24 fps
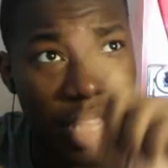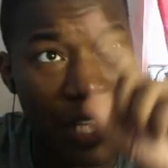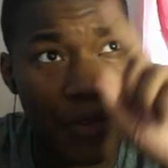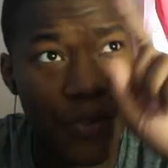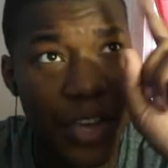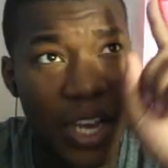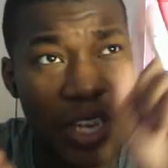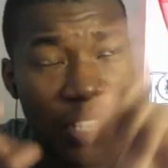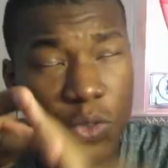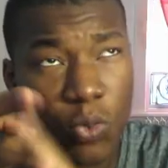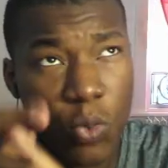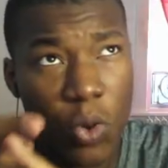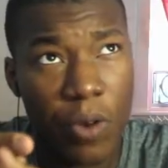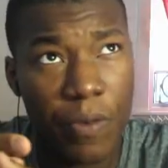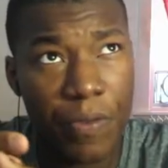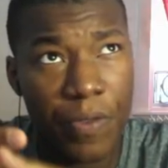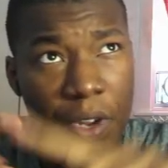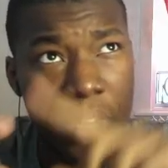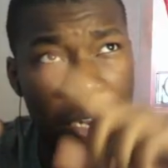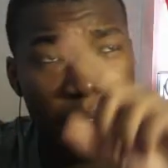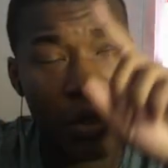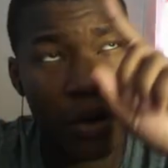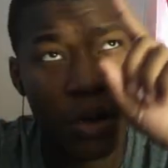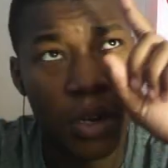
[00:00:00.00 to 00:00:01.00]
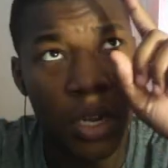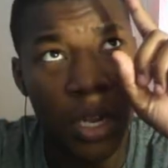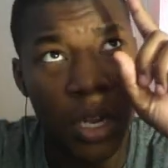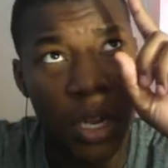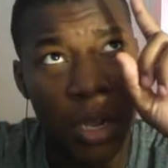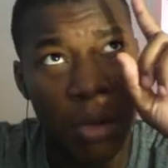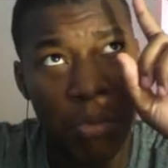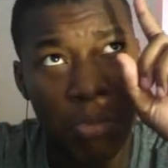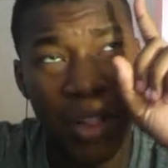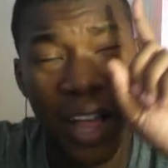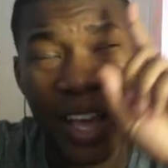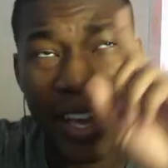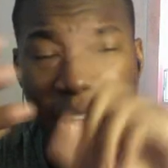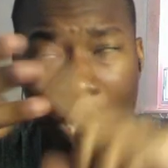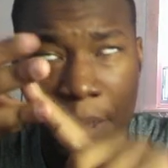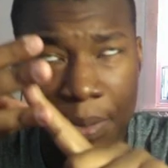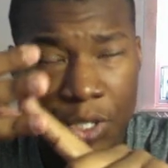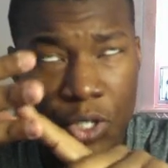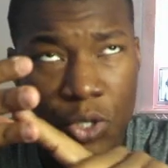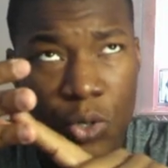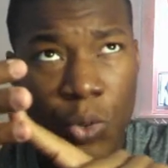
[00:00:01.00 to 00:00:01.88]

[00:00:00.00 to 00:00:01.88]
Advanced Warfare, Black Ops